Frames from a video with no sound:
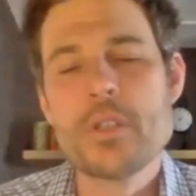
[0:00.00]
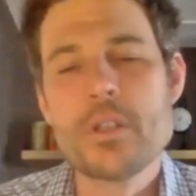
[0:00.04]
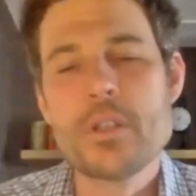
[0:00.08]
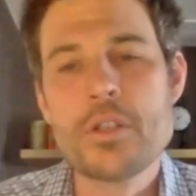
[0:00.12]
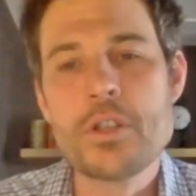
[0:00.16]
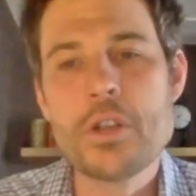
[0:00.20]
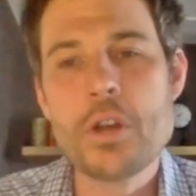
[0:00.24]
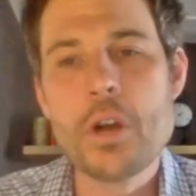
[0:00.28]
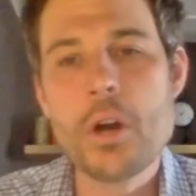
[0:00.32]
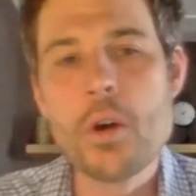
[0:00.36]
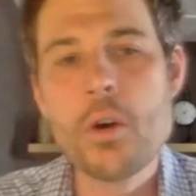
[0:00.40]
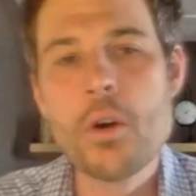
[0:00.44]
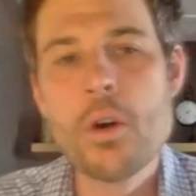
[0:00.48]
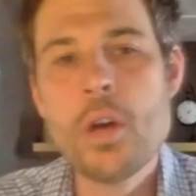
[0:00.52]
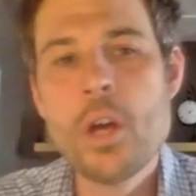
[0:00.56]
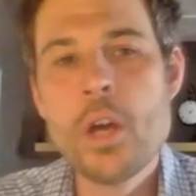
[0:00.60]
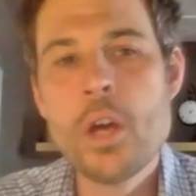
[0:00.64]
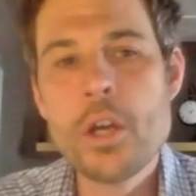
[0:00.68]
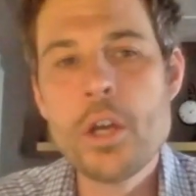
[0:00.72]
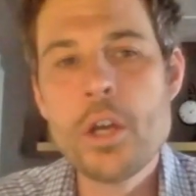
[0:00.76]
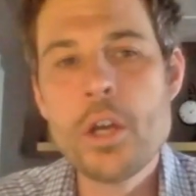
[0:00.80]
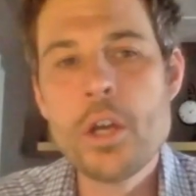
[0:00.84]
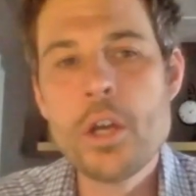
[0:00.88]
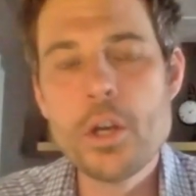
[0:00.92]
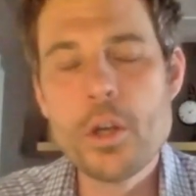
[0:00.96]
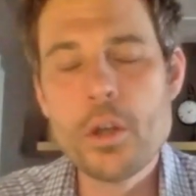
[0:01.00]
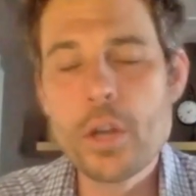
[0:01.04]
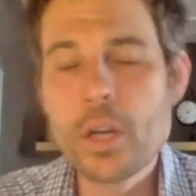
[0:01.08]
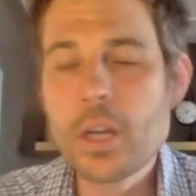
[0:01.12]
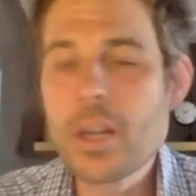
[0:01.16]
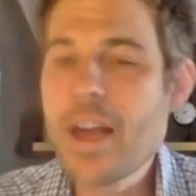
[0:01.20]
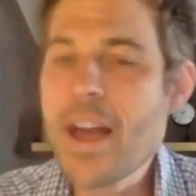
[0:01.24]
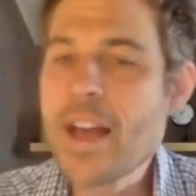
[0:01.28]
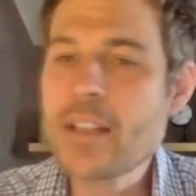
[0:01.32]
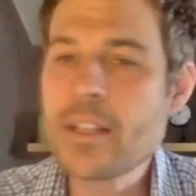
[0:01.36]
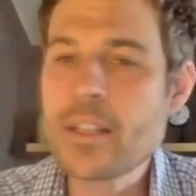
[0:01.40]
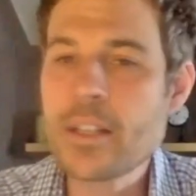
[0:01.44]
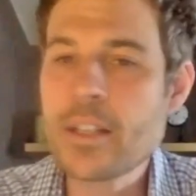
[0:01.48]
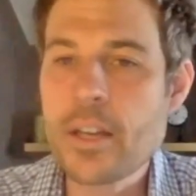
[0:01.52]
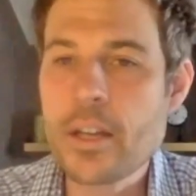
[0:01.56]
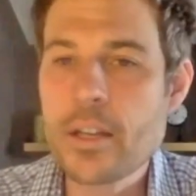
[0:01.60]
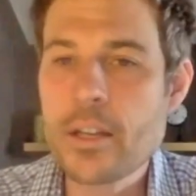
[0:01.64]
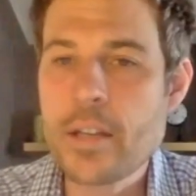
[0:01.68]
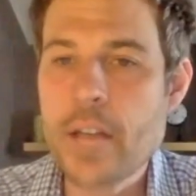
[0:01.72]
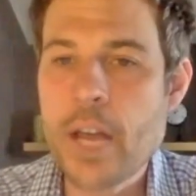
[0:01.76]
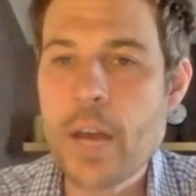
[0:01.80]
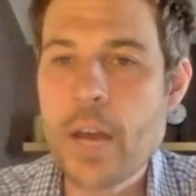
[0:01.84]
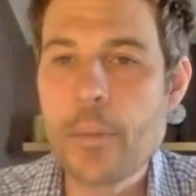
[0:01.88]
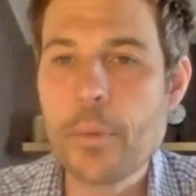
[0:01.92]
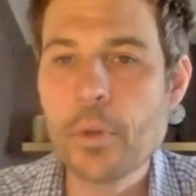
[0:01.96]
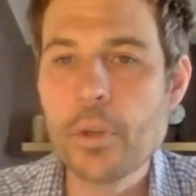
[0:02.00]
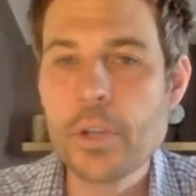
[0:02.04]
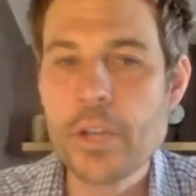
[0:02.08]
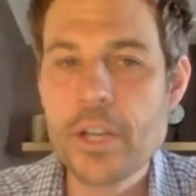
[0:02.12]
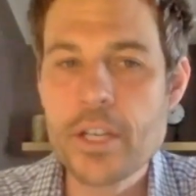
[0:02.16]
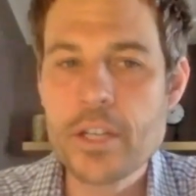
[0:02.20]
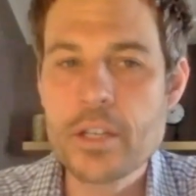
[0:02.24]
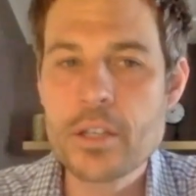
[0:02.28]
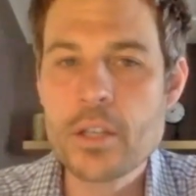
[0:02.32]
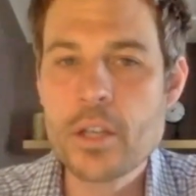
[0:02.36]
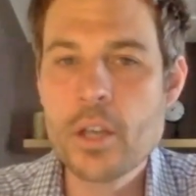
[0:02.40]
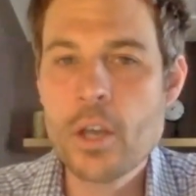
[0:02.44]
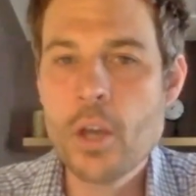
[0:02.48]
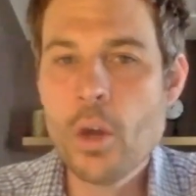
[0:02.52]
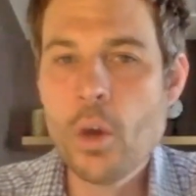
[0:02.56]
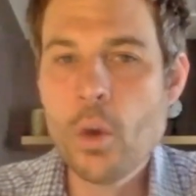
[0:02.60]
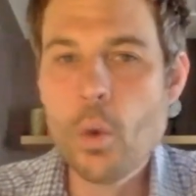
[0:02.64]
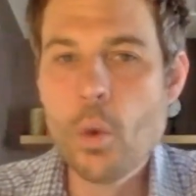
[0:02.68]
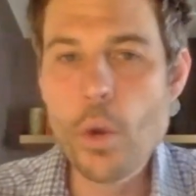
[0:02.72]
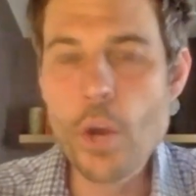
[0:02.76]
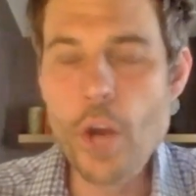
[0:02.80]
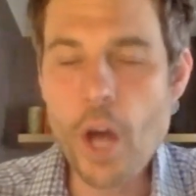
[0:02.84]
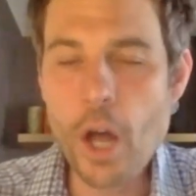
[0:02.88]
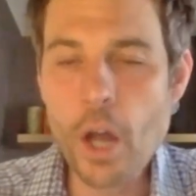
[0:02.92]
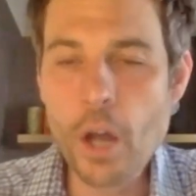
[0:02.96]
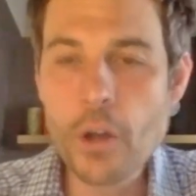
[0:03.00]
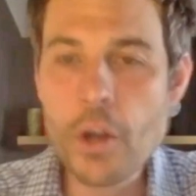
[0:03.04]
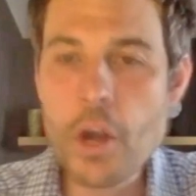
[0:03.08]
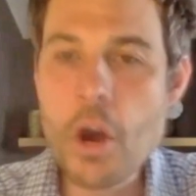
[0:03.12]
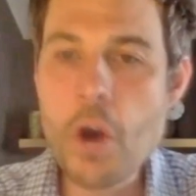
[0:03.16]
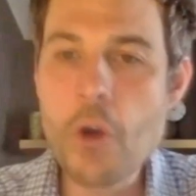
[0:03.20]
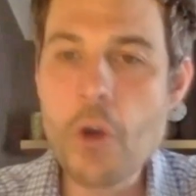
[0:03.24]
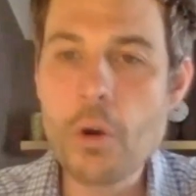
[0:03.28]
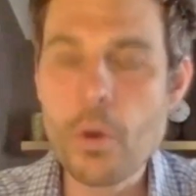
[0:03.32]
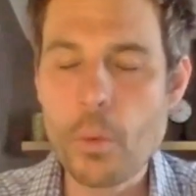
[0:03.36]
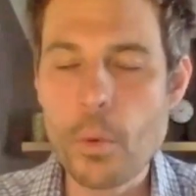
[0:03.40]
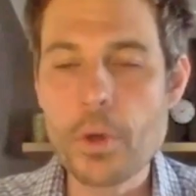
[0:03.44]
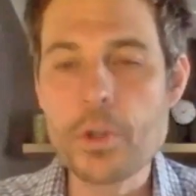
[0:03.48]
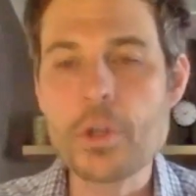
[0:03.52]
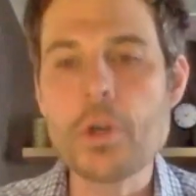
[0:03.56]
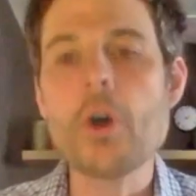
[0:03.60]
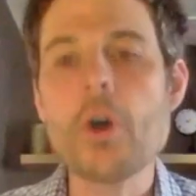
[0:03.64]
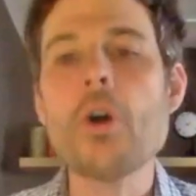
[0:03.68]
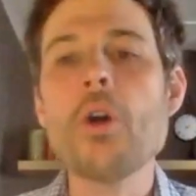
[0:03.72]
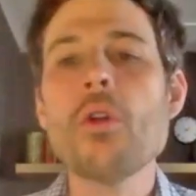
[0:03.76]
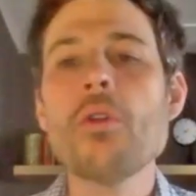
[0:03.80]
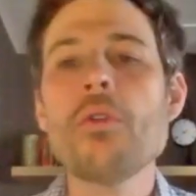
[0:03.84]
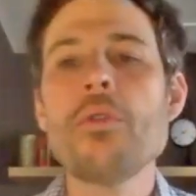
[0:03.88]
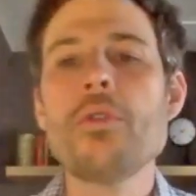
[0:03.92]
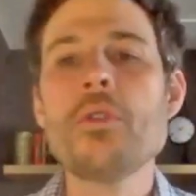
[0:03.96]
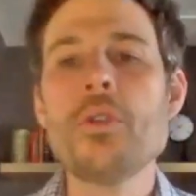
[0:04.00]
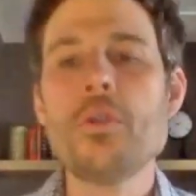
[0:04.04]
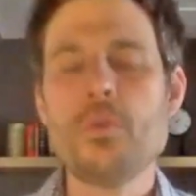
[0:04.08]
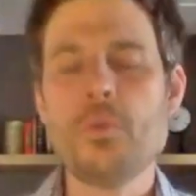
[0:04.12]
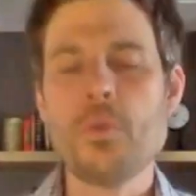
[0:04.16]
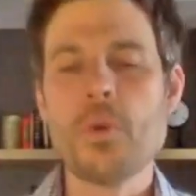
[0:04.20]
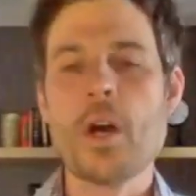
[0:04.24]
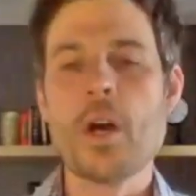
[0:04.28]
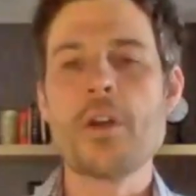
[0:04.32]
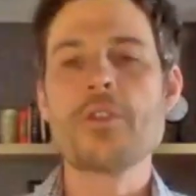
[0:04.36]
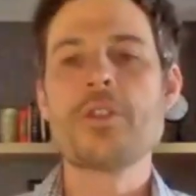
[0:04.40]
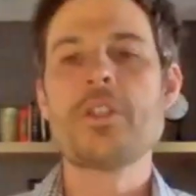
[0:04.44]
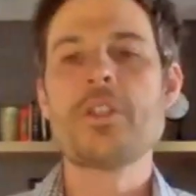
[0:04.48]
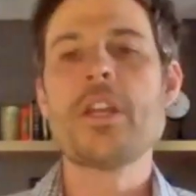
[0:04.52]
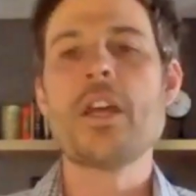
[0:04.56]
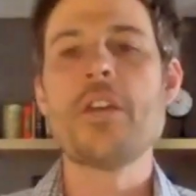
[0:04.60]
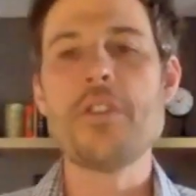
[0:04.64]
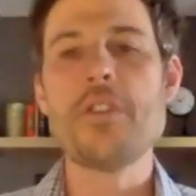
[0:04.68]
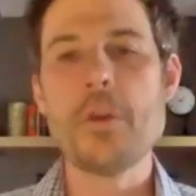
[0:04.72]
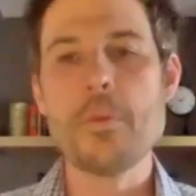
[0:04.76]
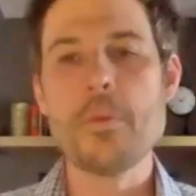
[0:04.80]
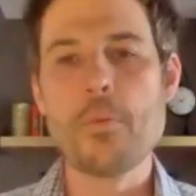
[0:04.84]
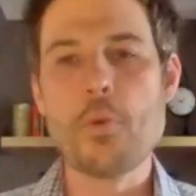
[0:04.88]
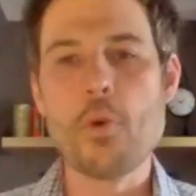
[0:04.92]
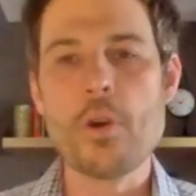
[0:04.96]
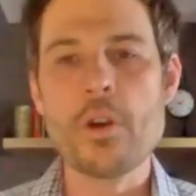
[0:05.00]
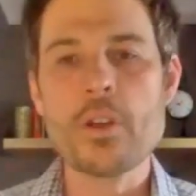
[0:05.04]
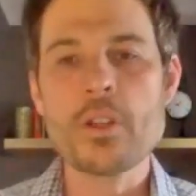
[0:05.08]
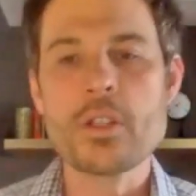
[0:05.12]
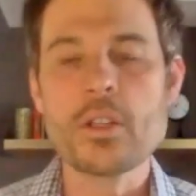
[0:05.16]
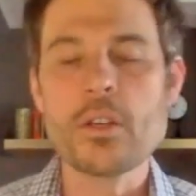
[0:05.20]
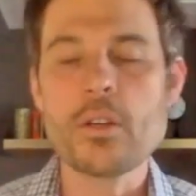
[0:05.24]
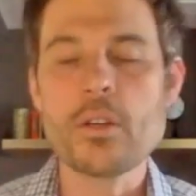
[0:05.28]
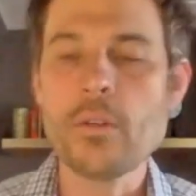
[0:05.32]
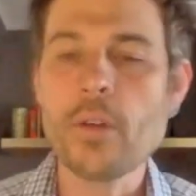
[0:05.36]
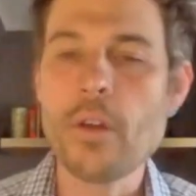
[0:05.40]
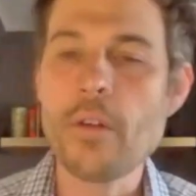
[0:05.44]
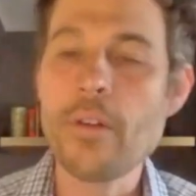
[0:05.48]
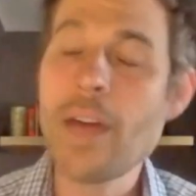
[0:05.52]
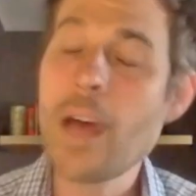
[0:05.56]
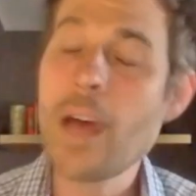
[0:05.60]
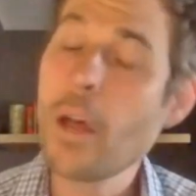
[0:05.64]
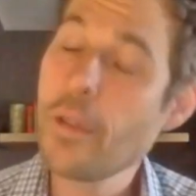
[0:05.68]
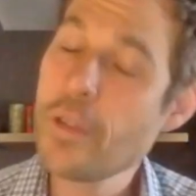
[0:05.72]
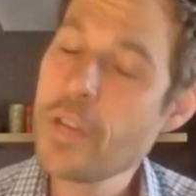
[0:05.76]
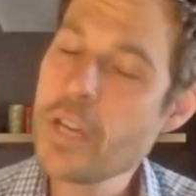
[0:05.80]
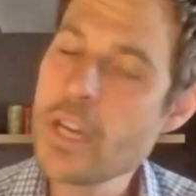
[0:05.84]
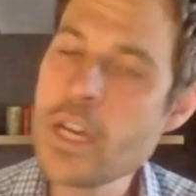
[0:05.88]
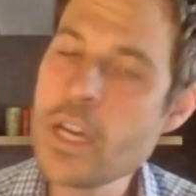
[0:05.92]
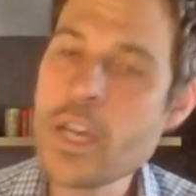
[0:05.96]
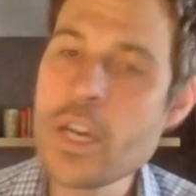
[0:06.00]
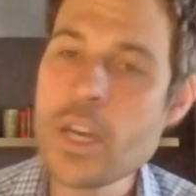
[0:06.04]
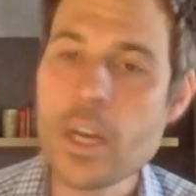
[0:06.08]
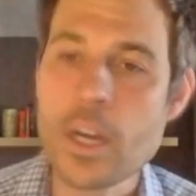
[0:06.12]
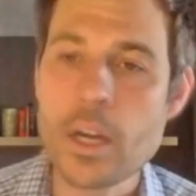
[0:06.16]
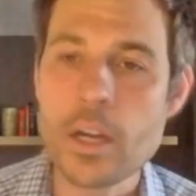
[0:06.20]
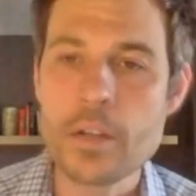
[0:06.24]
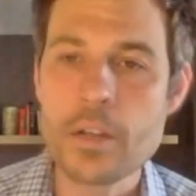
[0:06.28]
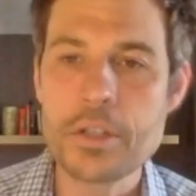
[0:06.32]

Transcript: And so, the classic example is we all know, or we're told, understand the importance of healthy eating.